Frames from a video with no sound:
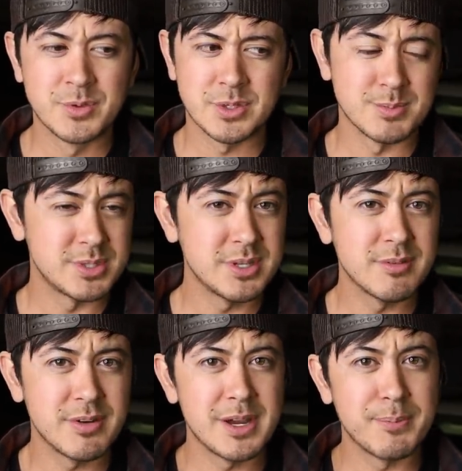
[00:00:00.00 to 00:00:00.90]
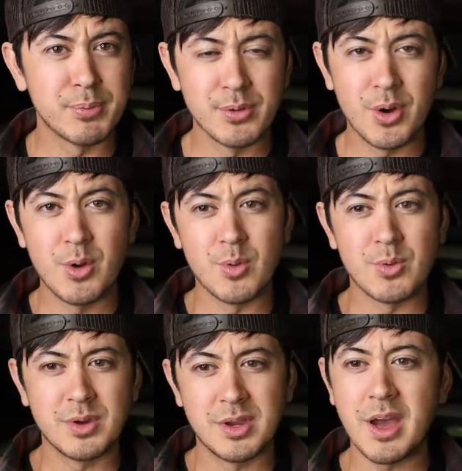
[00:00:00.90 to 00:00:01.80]
So I'm still very
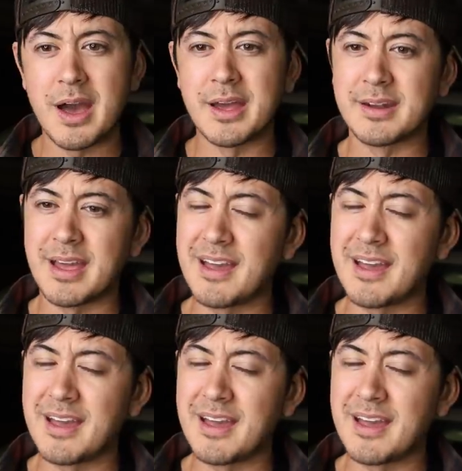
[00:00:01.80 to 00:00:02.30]
pro-gun.